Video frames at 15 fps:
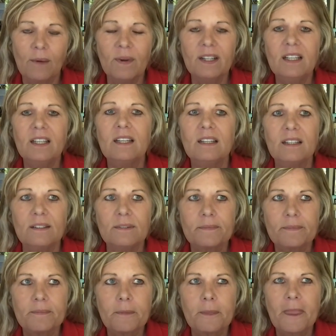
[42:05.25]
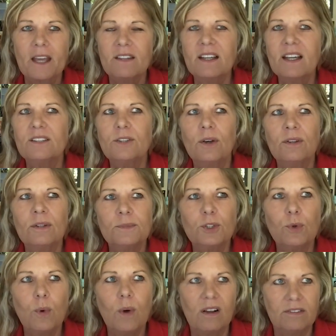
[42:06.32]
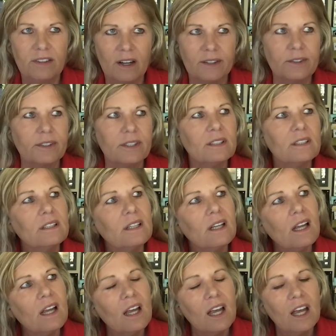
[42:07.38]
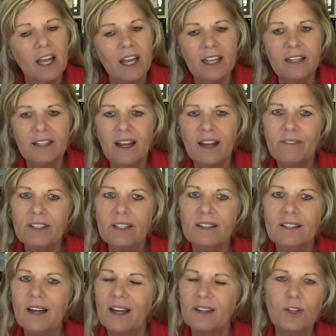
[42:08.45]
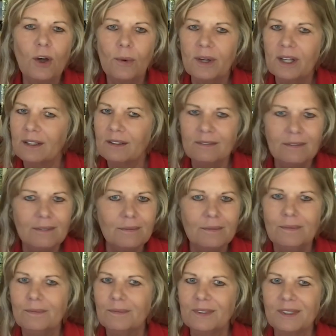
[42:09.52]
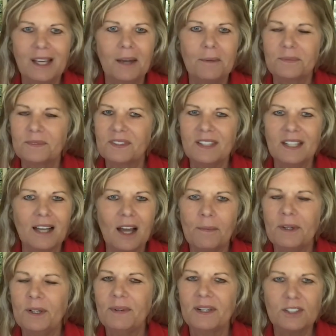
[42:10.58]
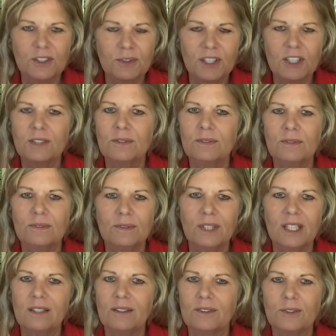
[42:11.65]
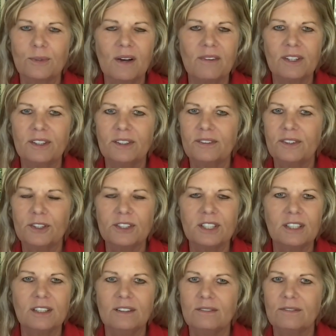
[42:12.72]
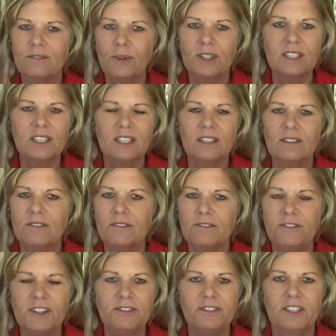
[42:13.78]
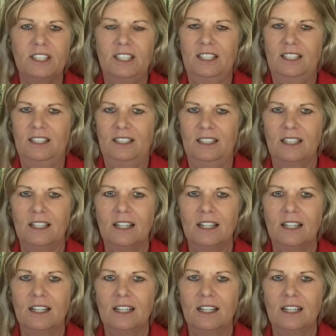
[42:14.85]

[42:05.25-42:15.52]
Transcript: I want to hit, I think I told them 1,200. And I go in, we kept seeing how many registration 1,200, 13, 14, 15,